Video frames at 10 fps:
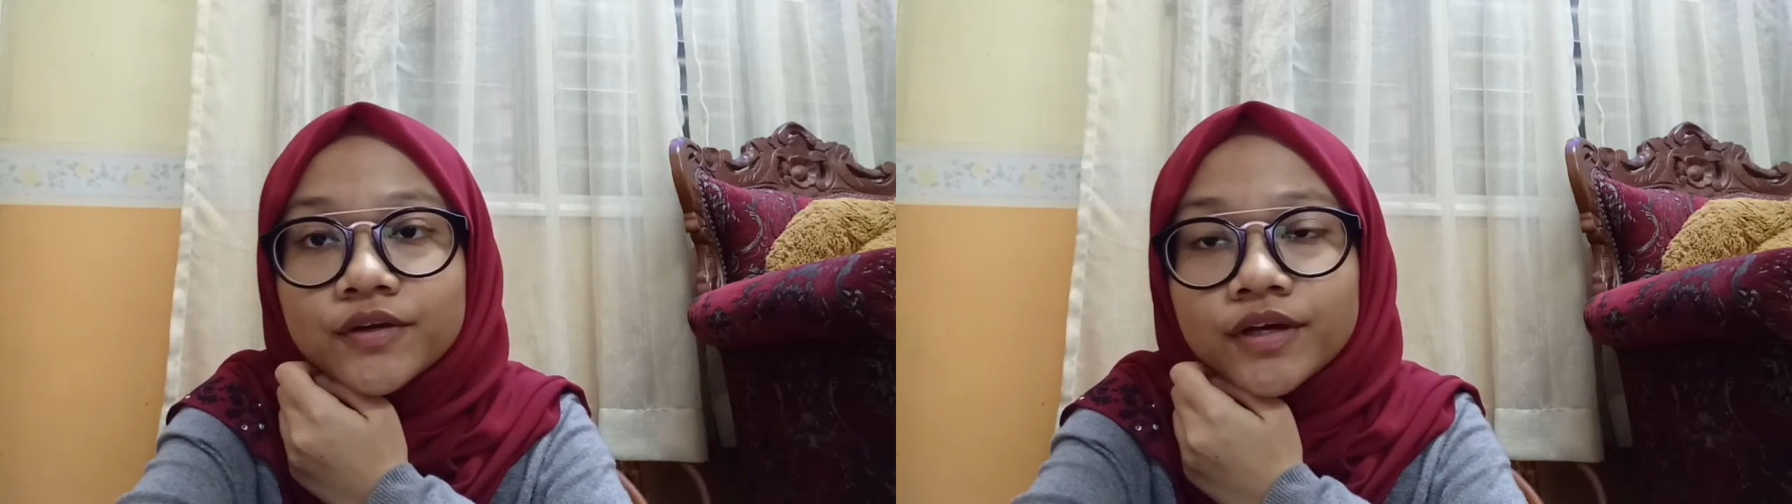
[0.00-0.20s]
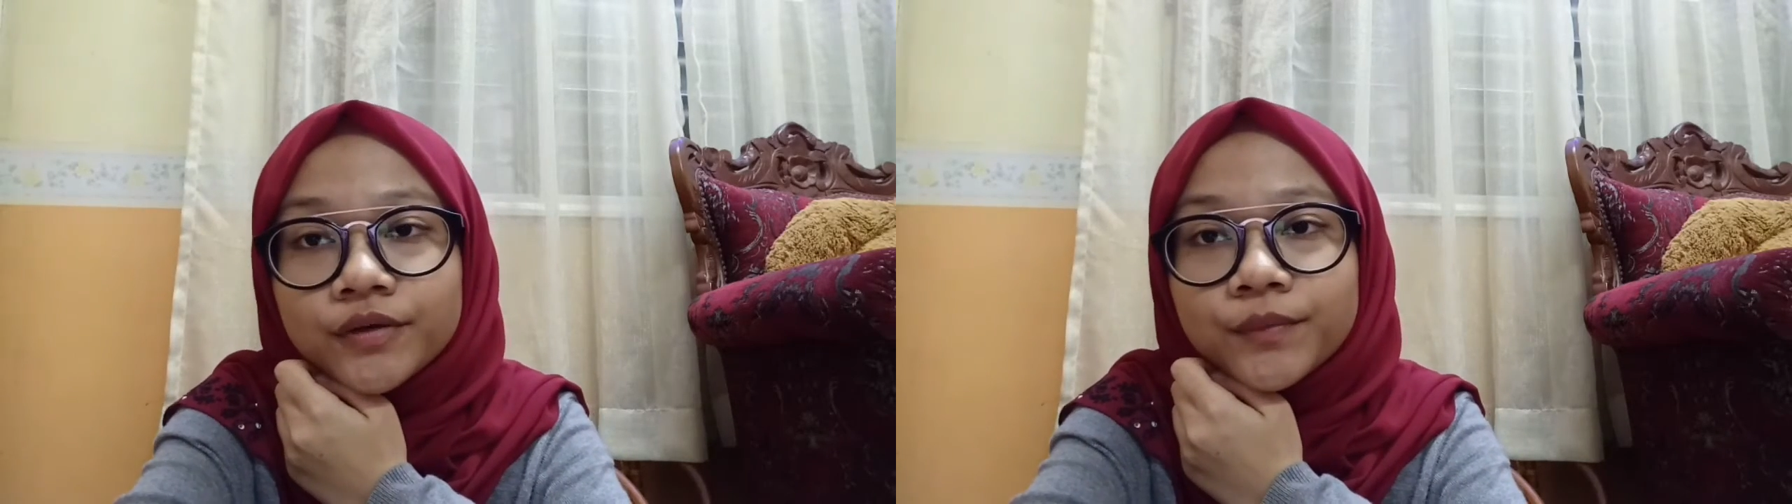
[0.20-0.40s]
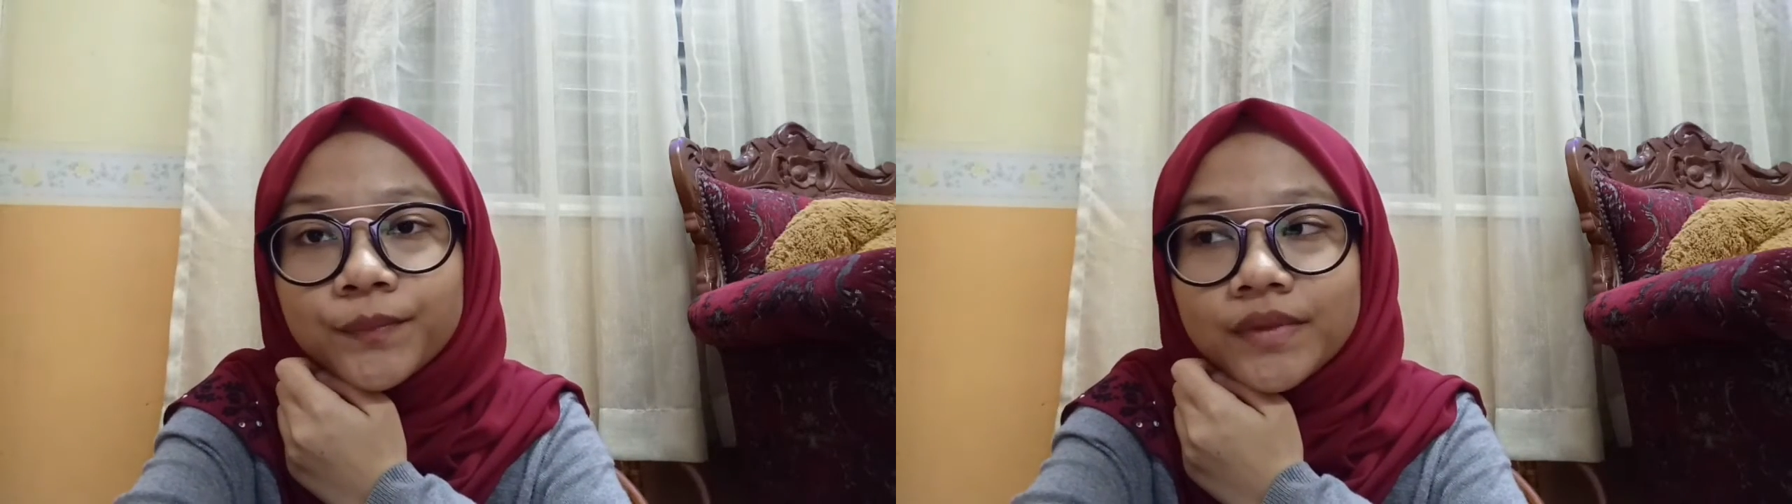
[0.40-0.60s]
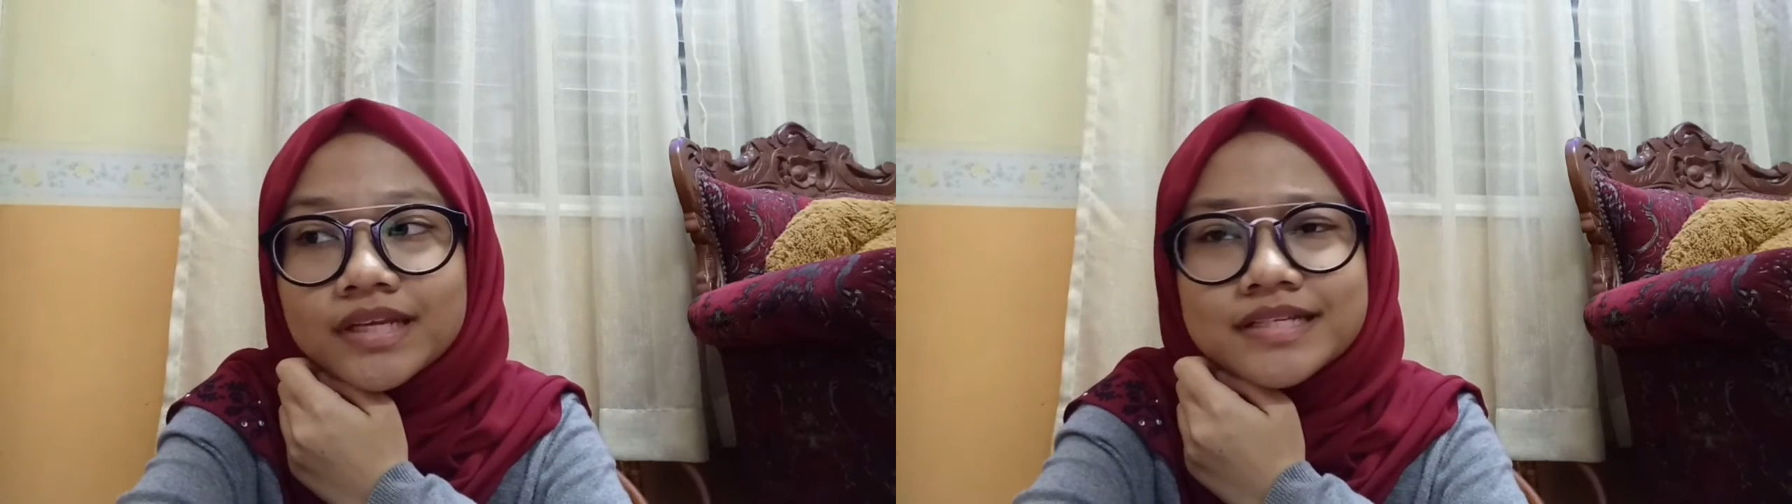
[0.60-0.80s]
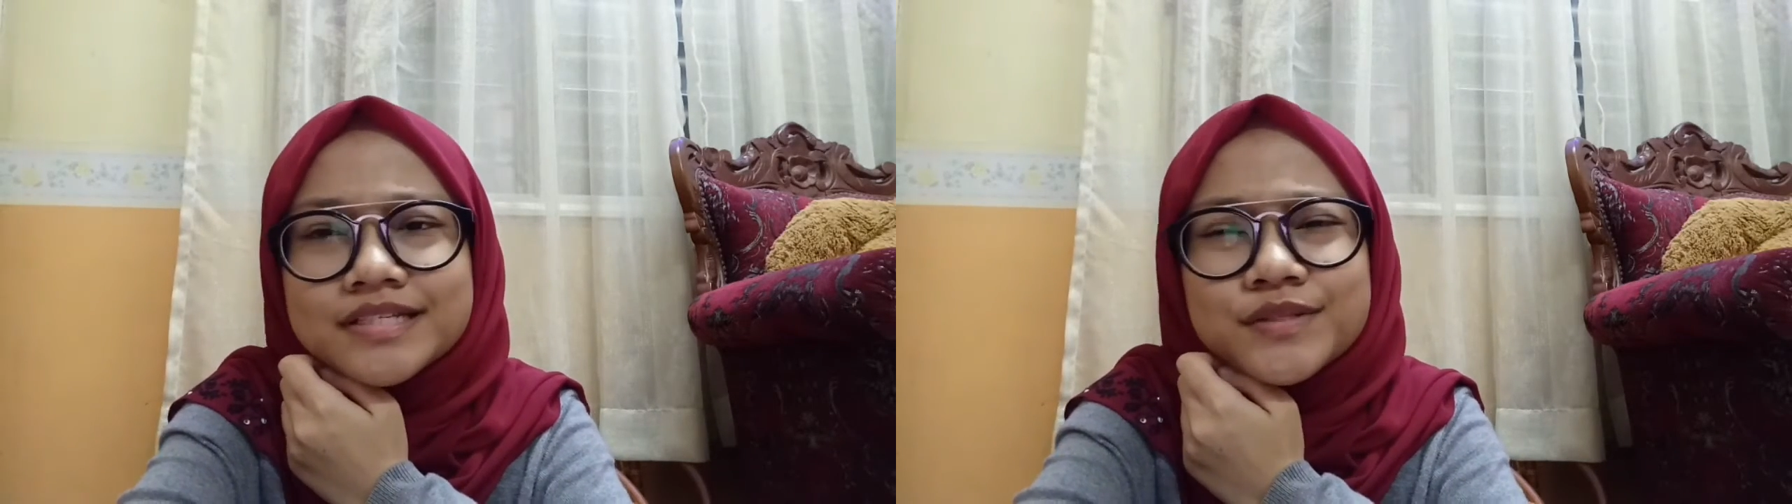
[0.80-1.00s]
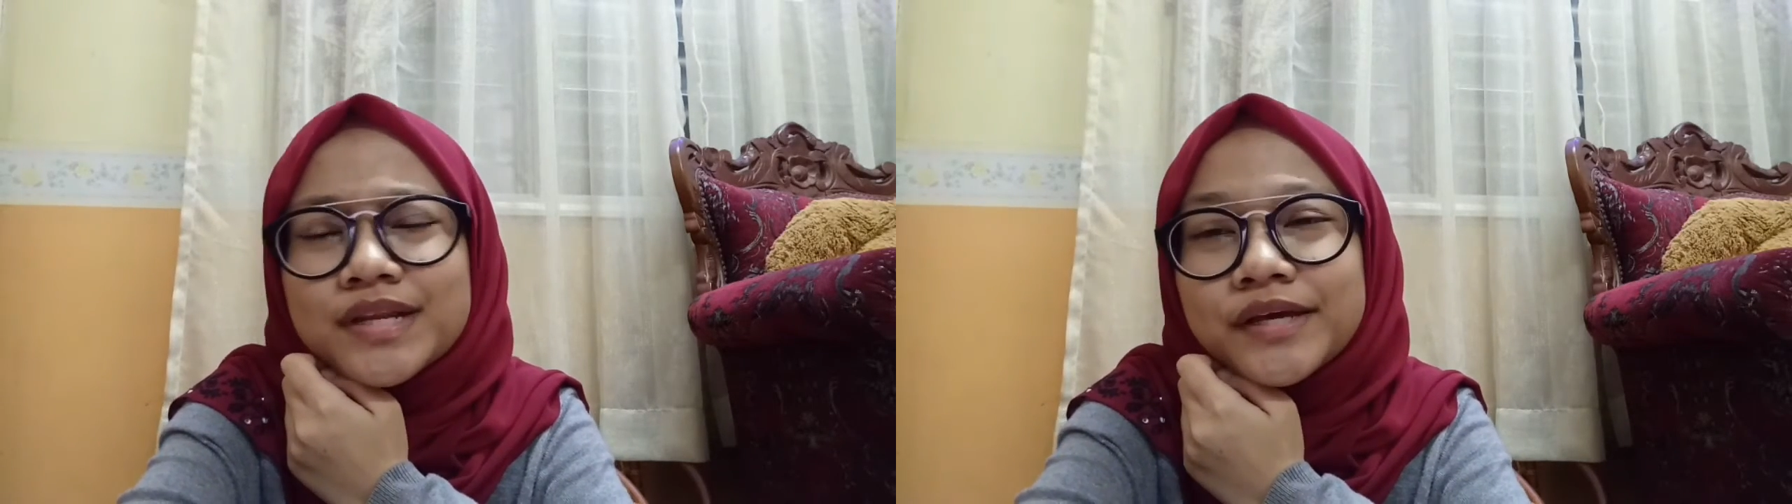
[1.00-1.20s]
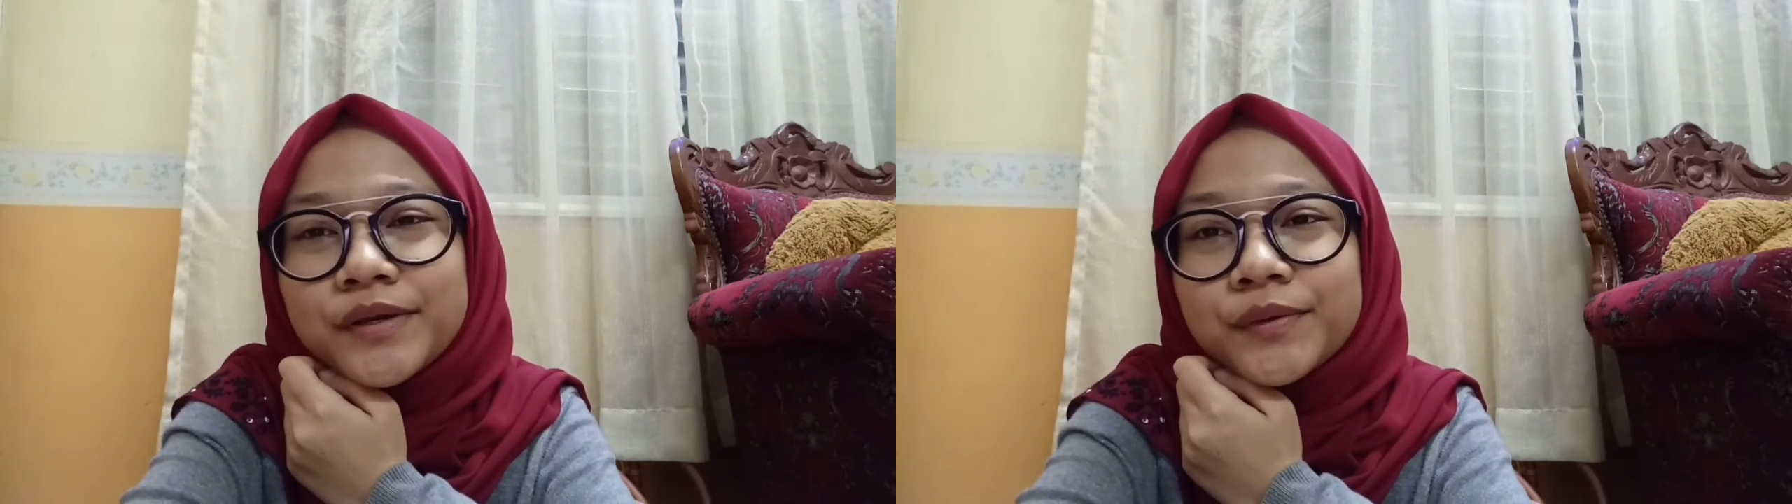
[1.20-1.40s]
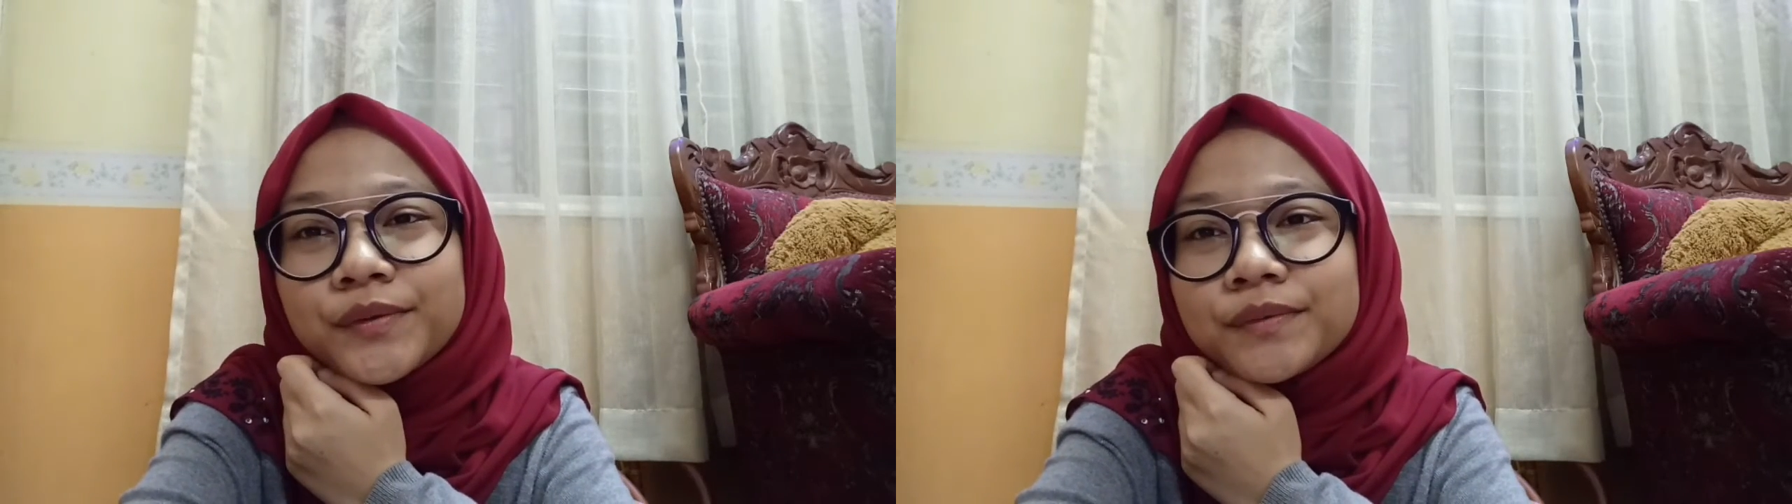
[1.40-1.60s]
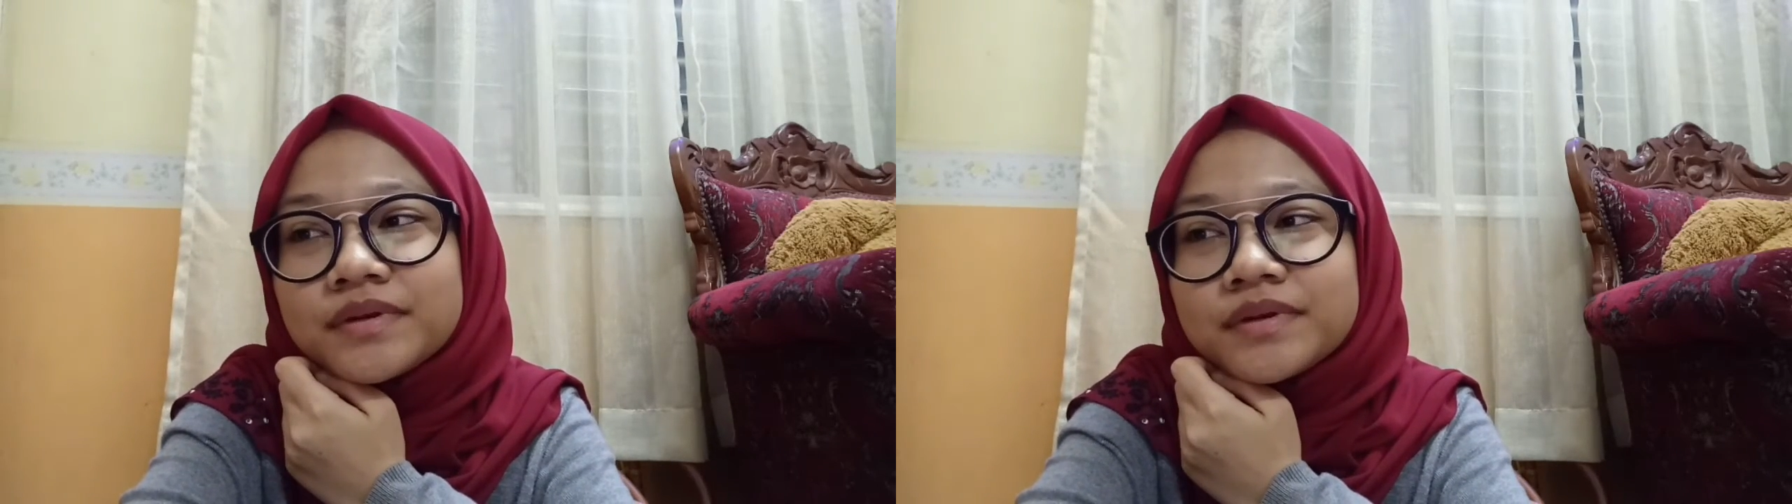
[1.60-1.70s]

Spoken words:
and this is the